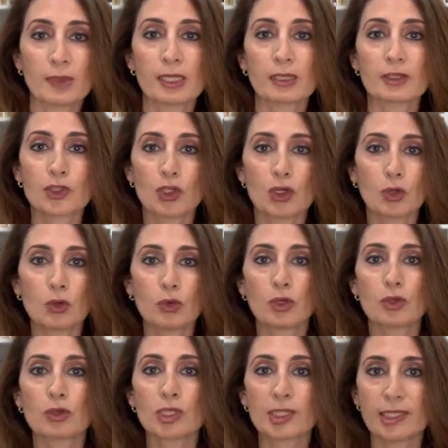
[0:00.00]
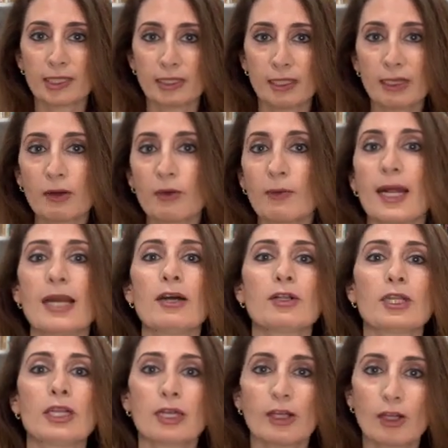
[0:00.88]
So you're sitting
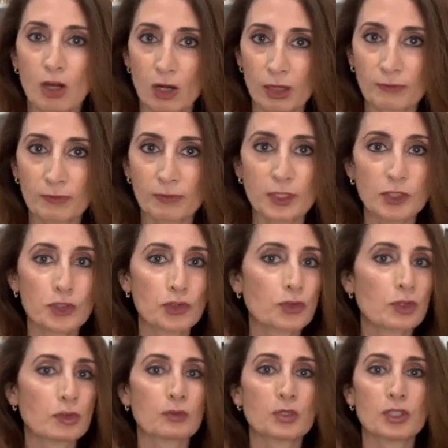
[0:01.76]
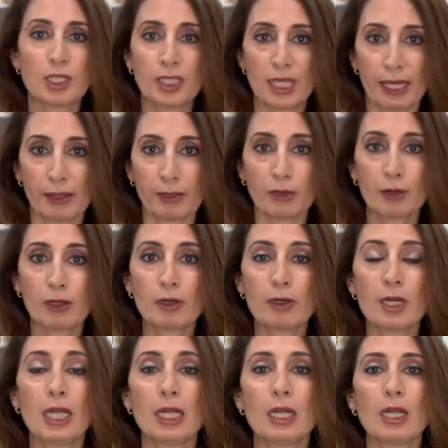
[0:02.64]
around in a conference room together.
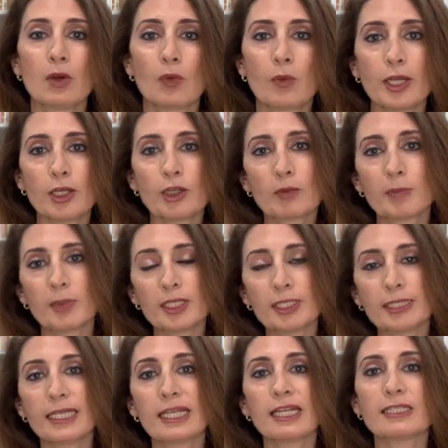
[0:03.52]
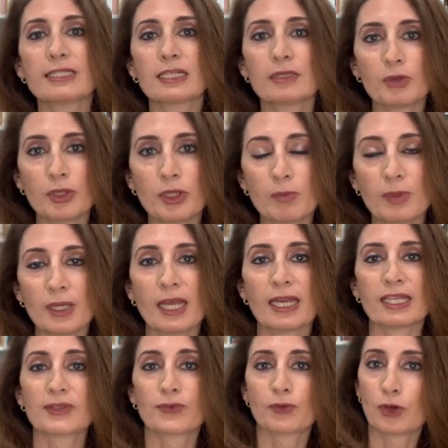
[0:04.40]
When you're building a
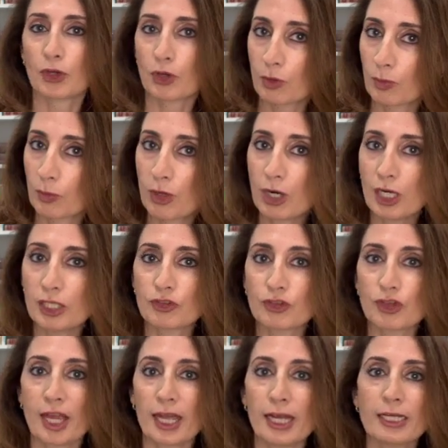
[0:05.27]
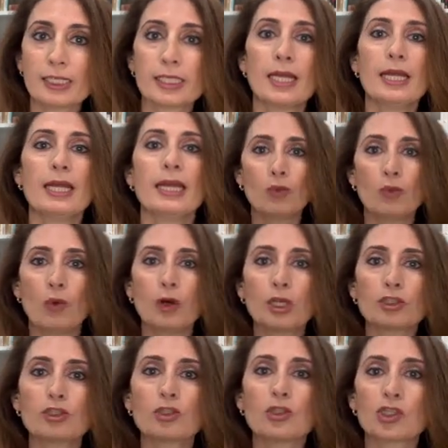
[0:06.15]
WBS for your project, you
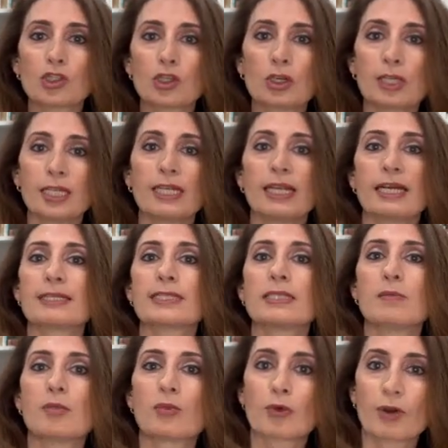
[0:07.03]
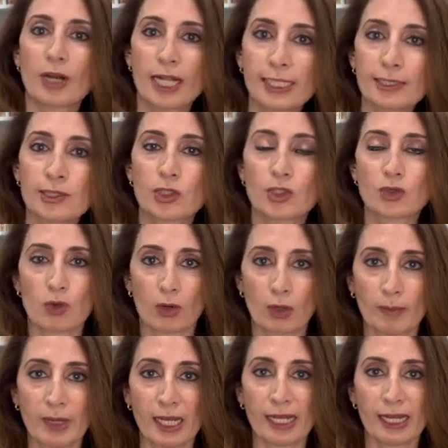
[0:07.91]
want to start it as a
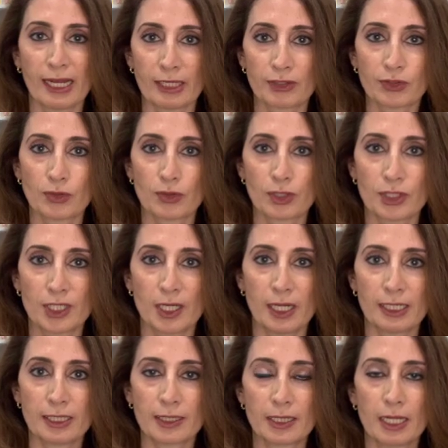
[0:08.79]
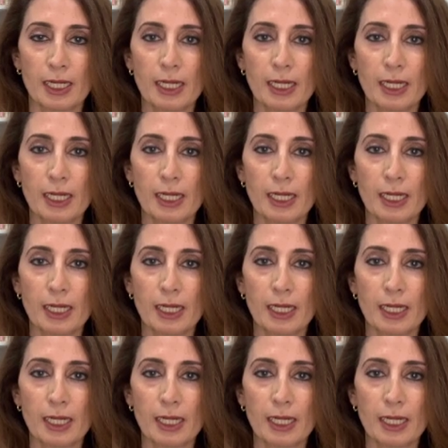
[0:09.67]
brainstorming exercise.